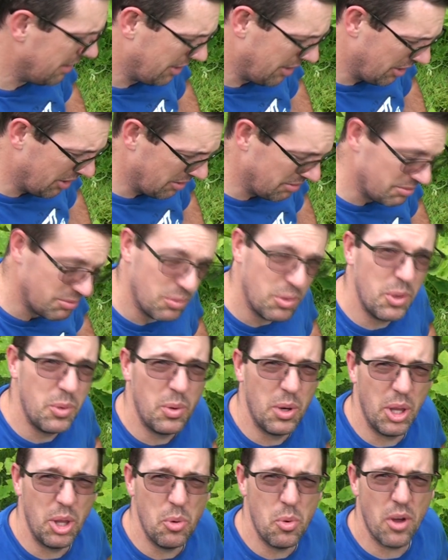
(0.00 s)
you know, we
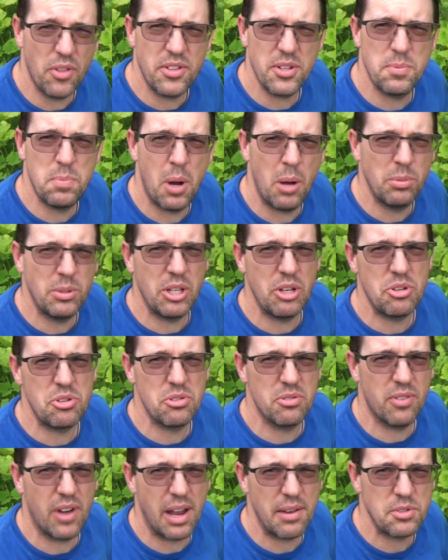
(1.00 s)
really want this pumpkin to
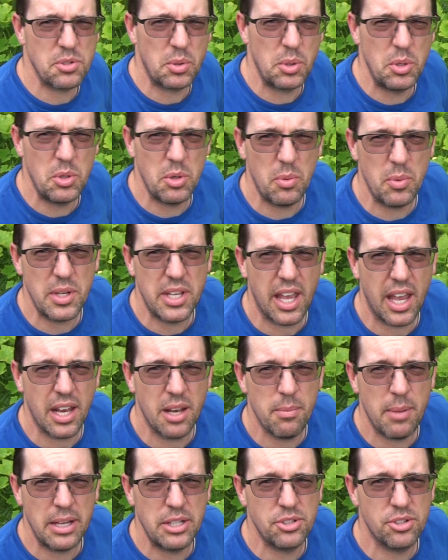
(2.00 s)
survive, so we're gonna do what we can
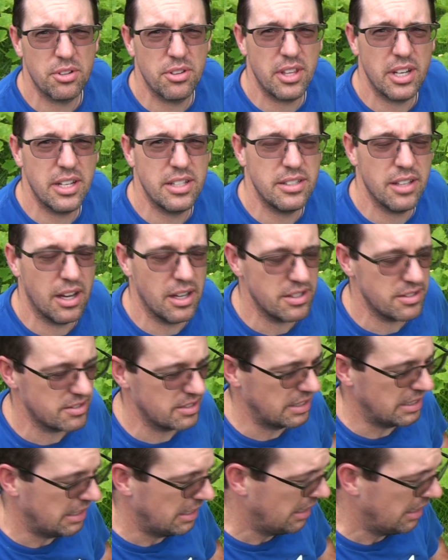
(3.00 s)
to make sure that it does.